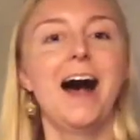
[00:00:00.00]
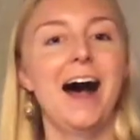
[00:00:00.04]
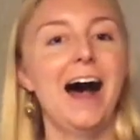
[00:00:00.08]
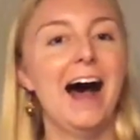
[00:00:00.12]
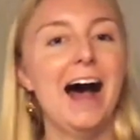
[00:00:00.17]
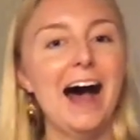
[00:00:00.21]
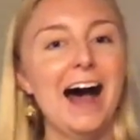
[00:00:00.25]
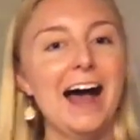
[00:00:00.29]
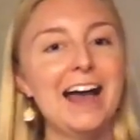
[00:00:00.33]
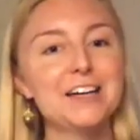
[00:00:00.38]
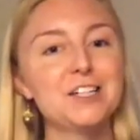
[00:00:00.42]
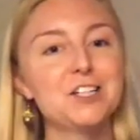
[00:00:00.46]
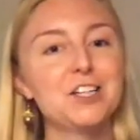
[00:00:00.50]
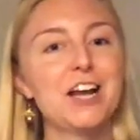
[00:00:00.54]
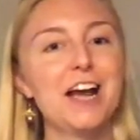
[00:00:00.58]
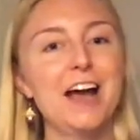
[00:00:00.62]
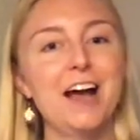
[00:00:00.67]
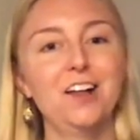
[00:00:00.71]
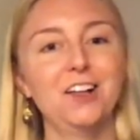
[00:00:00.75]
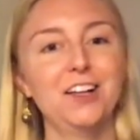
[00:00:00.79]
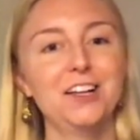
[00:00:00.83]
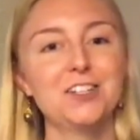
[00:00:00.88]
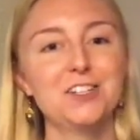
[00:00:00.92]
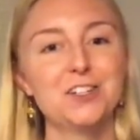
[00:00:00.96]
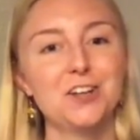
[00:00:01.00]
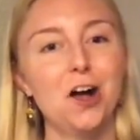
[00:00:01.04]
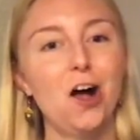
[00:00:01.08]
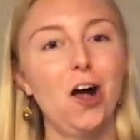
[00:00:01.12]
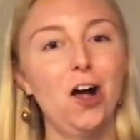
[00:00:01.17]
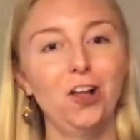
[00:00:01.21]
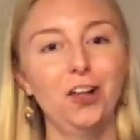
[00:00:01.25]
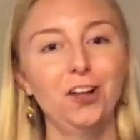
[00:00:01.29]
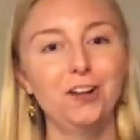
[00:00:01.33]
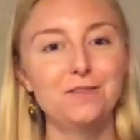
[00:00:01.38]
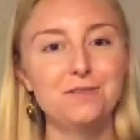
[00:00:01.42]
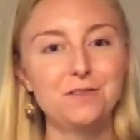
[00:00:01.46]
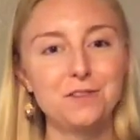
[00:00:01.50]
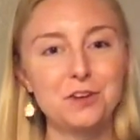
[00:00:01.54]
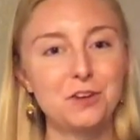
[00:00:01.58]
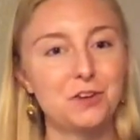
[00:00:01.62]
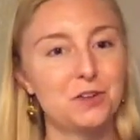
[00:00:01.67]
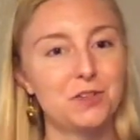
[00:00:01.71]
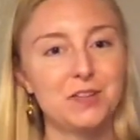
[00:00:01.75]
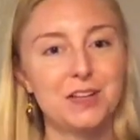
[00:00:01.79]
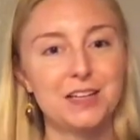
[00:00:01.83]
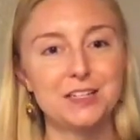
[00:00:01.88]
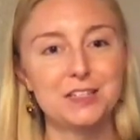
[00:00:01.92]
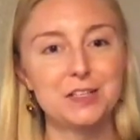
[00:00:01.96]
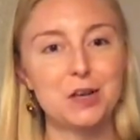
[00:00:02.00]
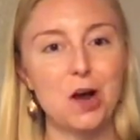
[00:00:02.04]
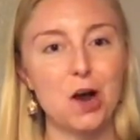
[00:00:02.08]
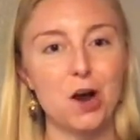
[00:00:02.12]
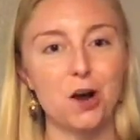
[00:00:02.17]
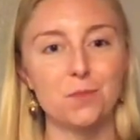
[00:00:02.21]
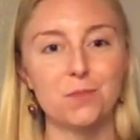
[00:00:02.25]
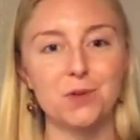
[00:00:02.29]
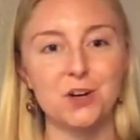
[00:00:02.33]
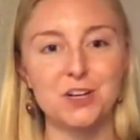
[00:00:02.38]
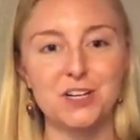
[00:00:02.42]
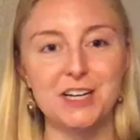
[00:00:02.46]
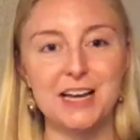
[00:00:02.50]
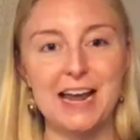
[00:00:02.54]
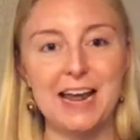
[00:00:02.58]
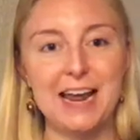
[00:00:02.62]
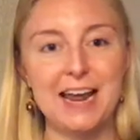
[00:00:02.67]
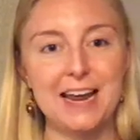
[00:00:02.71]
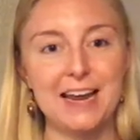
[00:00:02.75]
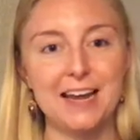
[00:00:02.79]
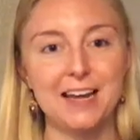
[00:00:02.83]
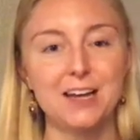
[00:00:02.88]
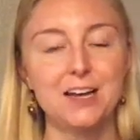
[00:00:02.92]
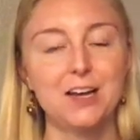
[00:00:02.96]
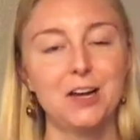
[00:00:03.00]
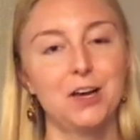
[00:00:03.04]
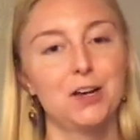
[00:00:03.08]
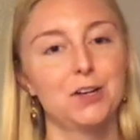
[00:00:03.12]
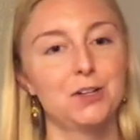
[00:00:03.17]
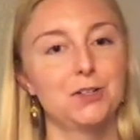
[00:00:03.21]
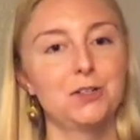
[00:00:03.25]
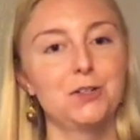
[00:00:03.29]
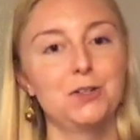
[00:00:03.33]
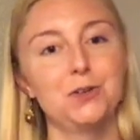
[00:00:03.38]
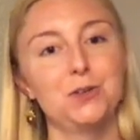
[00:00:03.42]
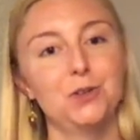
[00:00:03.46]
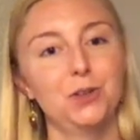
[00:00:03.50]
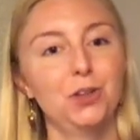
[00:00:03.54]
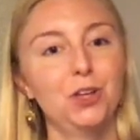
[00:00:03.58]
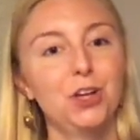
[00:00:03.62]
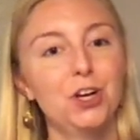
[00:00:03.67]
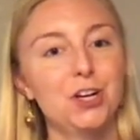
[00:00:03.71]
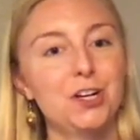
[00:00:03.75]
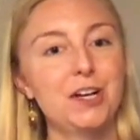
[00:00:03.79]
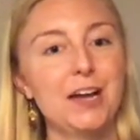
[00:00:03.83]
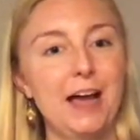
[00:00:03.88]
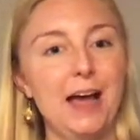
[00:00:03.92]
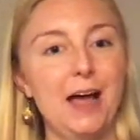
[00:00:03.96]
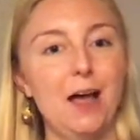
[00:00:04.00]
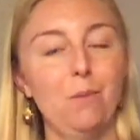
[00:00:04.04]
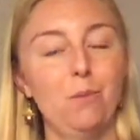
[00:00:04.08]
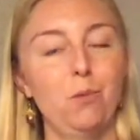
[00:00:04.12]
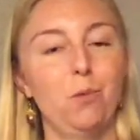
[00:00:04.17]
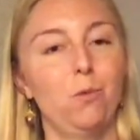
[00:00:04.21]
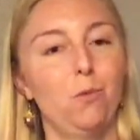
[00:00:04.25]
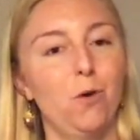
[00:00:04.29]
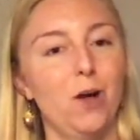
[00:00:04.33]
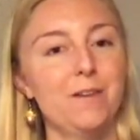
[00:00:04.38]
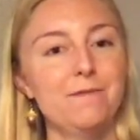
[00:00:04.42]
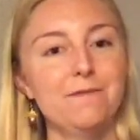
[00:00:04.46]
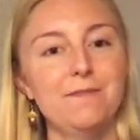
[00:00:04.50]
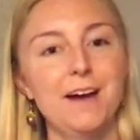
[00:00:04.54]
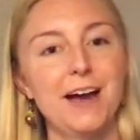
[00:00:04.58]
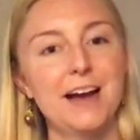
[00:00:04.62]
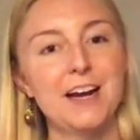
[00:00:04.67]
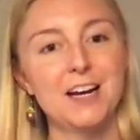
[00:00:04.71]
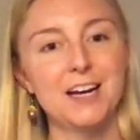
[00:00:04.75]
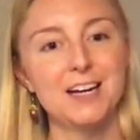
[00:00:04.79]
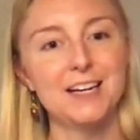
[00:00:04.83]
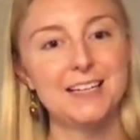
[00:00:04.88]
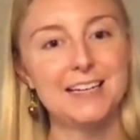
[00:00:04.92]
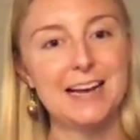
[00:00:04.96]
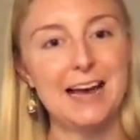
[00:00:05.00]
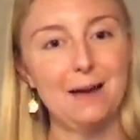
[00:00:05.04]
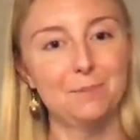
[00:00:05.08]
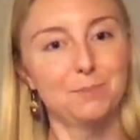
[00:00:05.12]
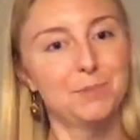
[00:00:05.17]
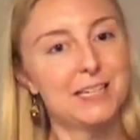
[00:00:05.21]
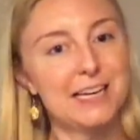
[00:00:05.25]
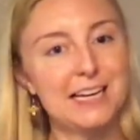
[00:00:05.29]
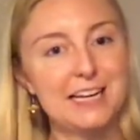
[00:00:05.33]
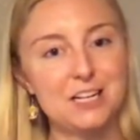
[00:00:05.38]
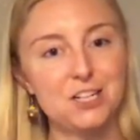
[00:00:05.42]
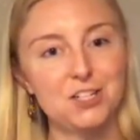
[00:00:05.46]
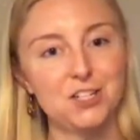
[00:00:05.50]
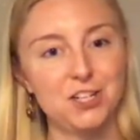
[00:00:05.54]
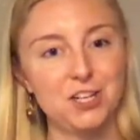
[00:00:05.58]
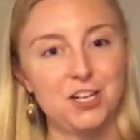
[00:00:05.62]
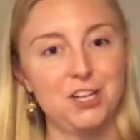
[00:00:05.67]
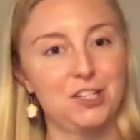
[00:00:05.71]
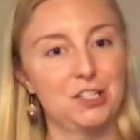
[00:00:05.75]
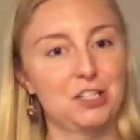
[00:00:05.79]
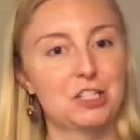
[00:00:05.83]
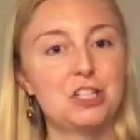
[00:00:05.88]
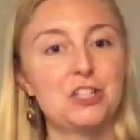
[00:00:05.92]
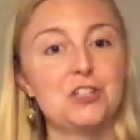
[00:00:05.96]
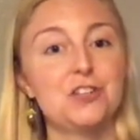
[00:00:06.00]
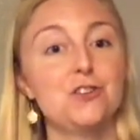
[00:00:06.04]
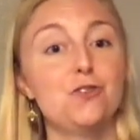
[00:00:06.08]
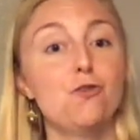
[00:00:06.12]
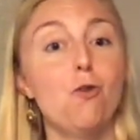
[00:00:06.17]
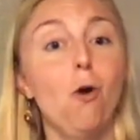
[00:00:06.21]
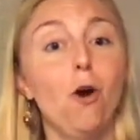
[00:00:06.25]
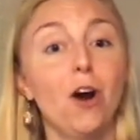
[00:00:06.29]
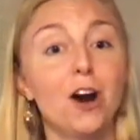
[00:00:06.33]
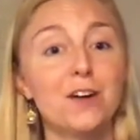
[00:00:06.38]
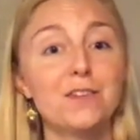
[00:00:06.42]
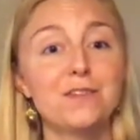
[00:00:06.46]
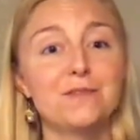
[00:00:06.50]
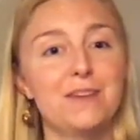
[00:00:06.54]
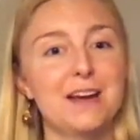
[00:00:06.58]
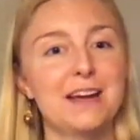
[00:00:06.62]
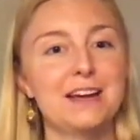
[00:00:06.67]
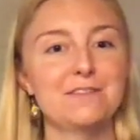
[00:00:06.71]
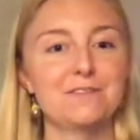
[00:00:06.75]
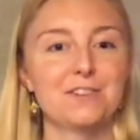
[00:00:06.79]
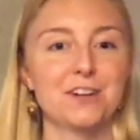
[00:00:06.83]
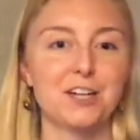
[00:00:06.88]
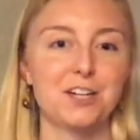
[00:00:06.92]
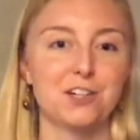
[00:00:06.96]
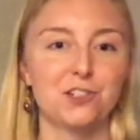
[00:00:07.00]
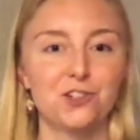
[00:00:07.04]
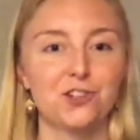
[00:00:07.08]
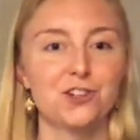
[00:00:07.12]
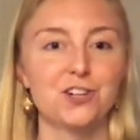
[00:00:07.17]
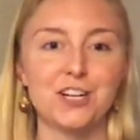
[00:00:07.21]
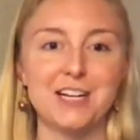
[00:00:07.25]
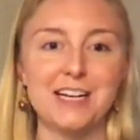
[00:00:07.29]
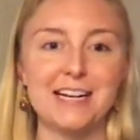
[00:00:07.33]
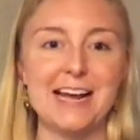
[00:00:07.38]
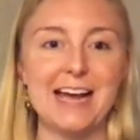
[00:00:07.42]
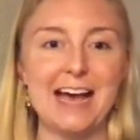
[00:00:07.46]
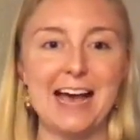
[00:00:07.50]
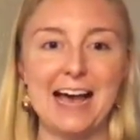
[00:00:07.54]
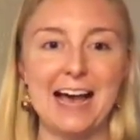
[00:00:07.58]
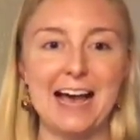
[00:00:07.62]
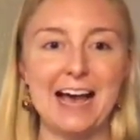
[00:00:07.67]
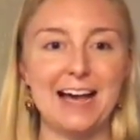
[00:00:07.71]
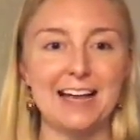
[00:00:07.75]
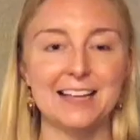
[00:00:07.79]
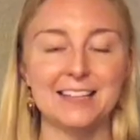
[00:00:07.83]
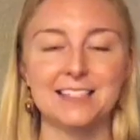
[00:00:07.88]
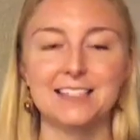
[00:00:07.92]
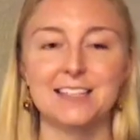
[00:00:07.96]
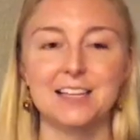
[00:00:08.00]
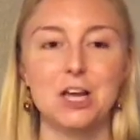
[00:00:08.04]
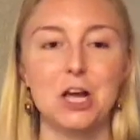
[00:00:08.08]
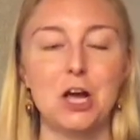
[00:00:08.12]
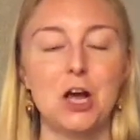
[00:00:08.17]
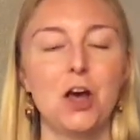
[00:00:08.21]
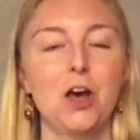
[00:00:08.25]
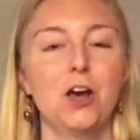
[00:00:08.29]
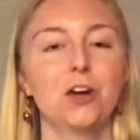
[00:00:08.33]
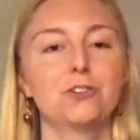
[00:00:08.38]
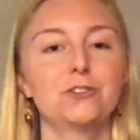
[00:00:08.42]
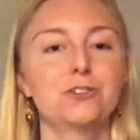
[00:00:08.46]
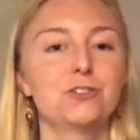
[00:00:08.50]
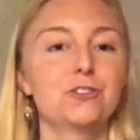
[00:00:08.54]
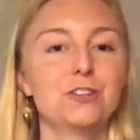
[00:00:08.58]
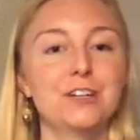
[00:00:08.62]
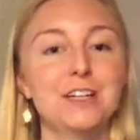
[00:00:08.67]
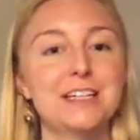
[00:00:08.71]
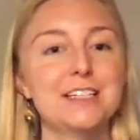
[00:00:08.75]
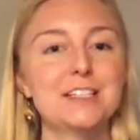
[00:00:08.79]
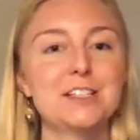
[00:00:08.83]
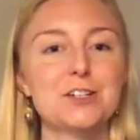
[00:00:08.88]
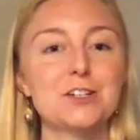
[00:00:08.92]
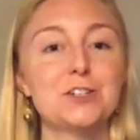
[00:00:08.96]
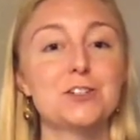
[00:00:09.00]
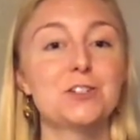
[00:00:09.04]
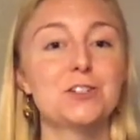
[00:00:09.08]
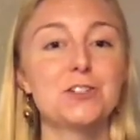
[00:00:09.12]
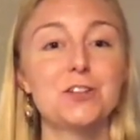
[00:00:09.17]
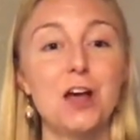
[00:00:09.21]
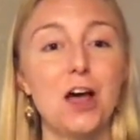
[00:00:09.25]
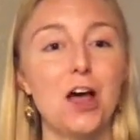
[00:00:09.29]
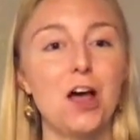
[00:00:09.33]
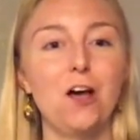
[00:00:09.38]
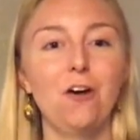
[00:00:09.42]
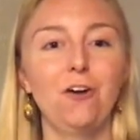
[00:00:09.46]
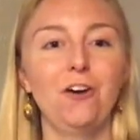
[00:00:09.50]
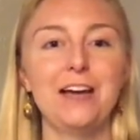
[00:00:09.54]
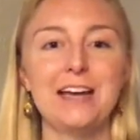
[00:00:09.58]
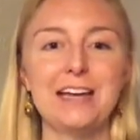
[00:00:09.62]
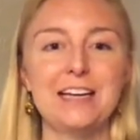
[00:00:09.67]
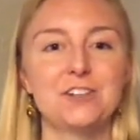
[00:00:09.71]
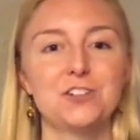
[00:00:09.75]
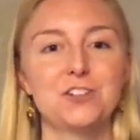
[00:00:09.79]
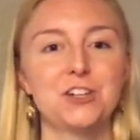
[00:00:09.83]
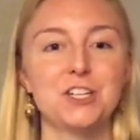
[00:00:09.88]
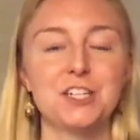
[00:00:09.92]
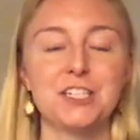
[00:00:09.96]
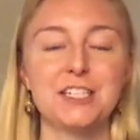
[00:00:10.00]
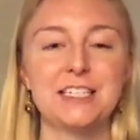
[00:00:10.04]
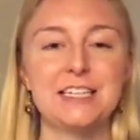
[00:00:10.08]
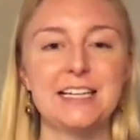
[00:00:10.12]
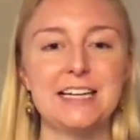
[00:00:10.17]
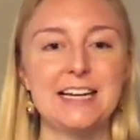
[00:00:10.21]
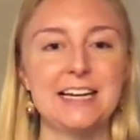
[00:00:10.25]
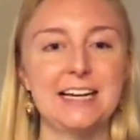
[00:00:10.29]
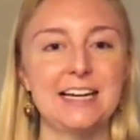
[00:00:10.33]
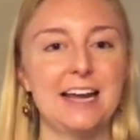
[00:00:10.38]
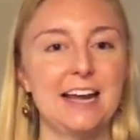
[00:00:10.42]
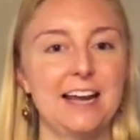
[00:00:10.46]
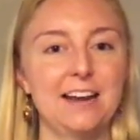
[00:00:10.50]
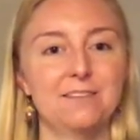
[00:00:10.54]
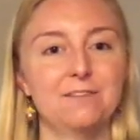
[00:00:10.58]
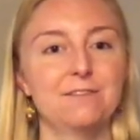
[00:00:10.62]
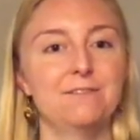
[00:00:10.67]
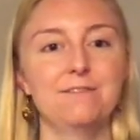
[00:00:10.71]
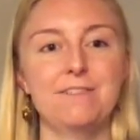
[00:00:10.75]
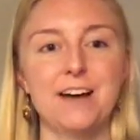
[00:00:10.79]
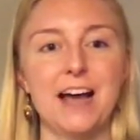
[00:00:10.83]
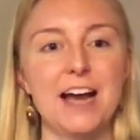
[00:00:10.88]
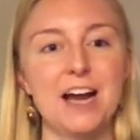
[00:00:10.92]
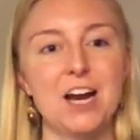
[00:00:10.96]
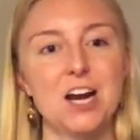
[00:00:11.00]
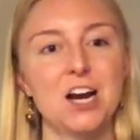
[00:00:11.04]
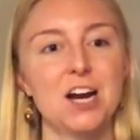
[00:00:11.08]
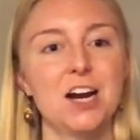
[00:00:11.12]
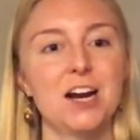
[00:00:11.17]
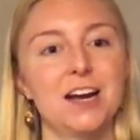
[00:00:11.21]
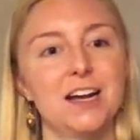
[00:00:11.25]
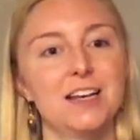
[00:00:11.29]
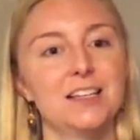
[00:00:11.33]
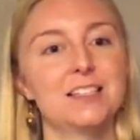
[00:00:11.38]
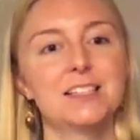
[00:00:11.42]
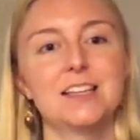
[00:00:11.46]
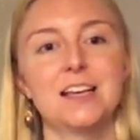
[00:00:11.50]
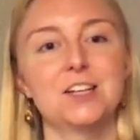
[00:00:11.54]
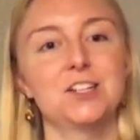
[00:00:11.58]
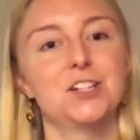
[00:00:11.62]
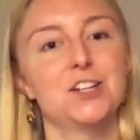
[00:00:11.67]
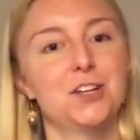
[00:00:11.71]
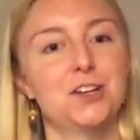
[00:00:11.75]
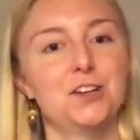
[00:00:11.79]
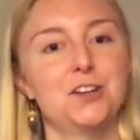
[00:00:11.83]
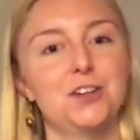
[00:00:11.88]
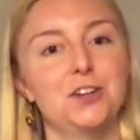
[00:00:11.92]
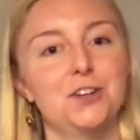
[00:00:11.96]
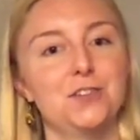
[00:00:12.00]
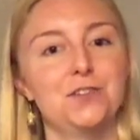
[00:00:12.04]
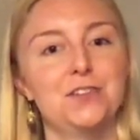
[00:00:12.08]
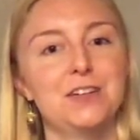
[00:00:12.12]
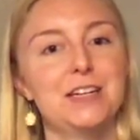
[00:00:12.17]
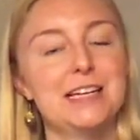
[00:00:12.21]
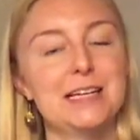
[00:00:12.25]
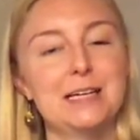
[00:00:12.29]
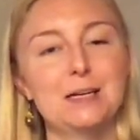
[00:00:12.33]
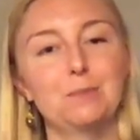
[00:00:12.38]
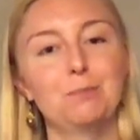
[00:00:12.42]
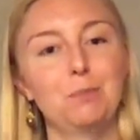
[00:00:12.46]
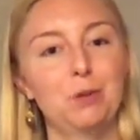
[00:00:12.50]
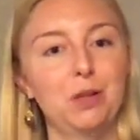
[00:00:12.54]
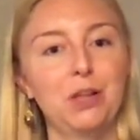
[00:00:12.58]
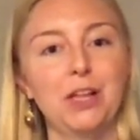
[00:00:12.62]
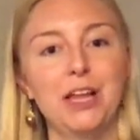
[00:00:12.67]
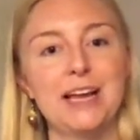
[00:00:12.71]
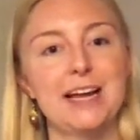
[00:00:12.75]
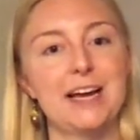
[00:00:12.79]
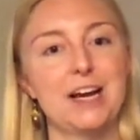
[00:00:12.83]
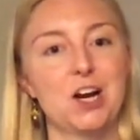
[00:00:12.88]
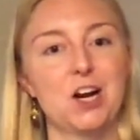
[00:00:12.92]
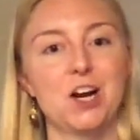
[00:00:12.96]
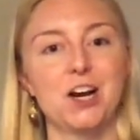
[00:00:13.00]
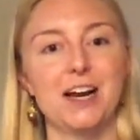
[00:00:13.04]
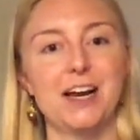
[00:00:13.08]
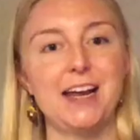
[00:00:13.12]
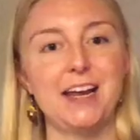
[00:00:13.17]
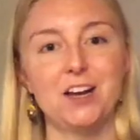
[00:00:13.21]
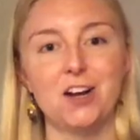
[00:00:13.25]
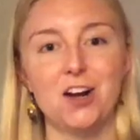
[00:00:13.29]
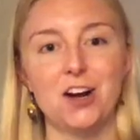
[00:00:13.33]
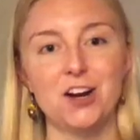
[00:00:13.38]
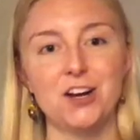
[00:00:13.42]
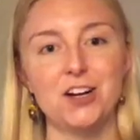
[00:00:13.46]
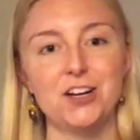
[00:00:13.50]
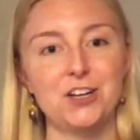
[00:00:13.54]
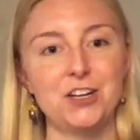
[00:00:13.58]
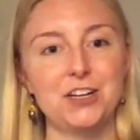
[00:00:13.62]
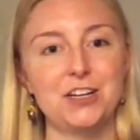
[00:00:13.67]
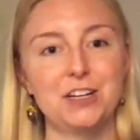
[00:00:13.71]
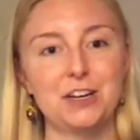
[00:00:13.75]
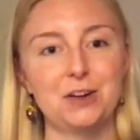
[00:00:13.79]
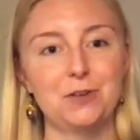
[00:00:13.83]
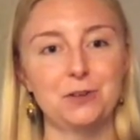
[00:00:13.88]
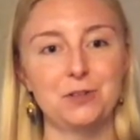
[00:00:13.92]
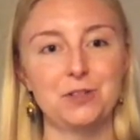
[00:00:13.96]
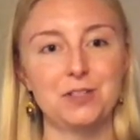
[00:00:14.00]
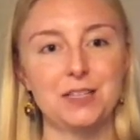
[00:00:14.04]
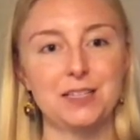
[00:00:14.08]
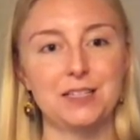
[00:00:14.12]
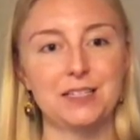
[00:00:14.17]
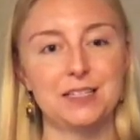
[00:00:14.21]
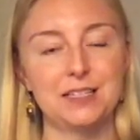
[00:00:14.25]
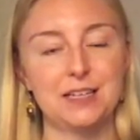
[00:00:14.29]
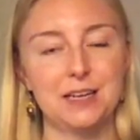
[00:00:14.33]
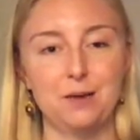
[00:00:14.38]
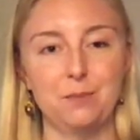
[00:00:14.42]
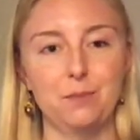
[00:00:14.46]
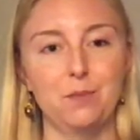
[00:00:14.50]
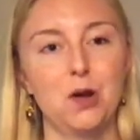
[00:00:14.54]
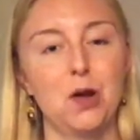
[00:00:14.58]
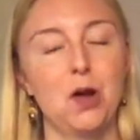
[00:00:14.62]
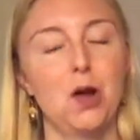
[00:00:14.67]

I challenge all of you this Arbor Day to look up what fire adaptations your favorite tree has. Trees are so interesting and fire is such a unique player in our ecosystem,